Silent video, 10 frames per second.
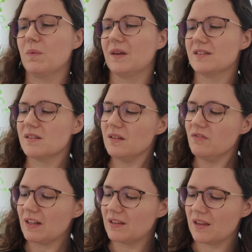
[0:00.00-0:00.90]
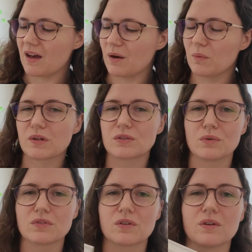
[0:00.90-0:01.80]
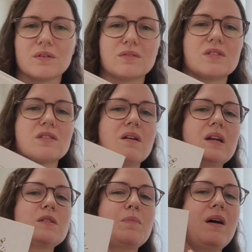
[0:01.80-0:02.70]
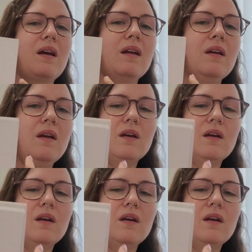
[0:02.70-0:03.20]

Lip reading: But just the fact that the artwork's also designed by